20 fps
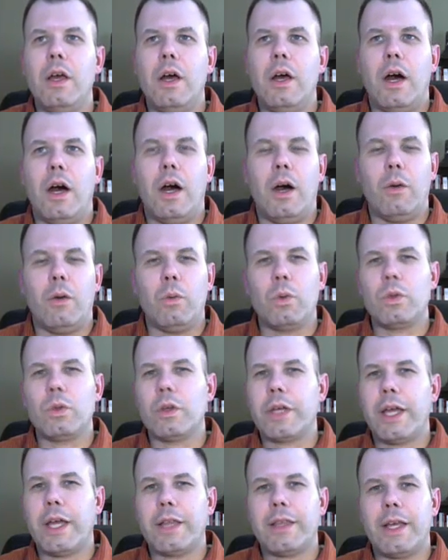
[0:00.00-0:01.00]
We'll
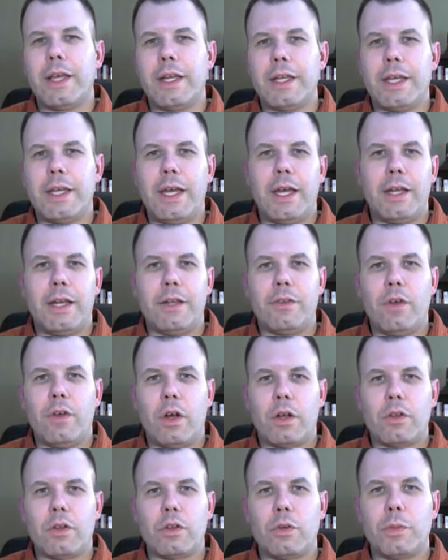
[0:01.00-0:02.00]
look at that again and
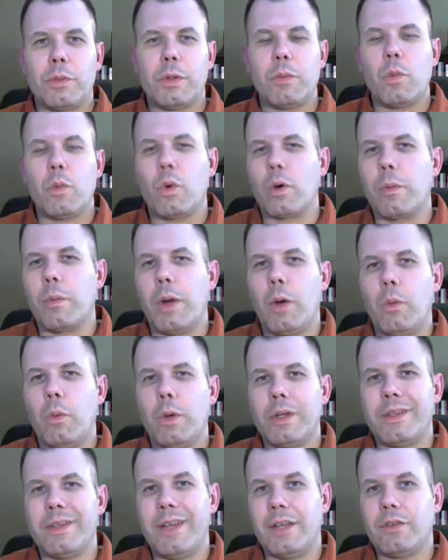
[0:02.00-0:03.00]
talk a little bit more about
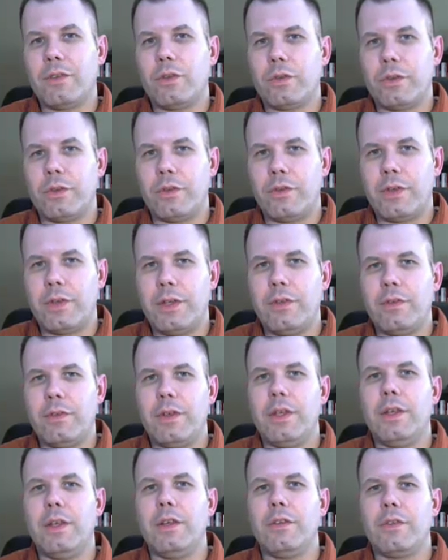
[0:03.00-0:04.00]
what dental disease
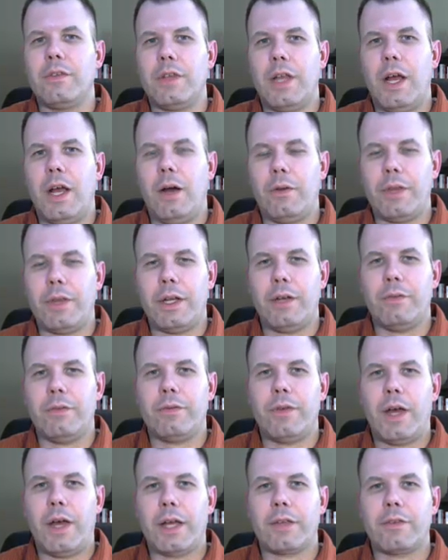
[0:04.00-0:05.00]
is and how that
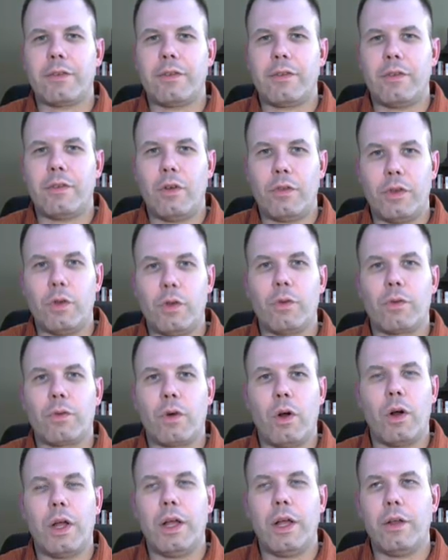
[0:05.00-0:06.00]
affects the
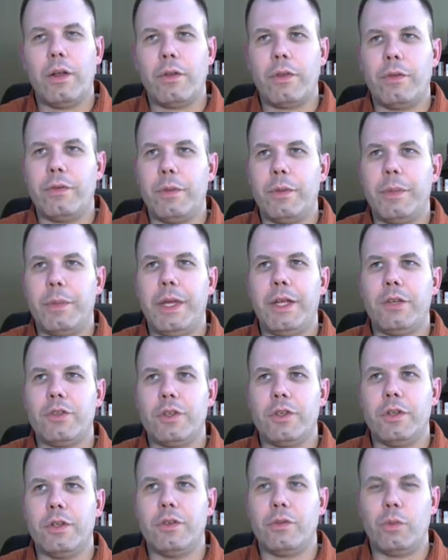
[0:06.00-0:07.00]
overall health of the patient as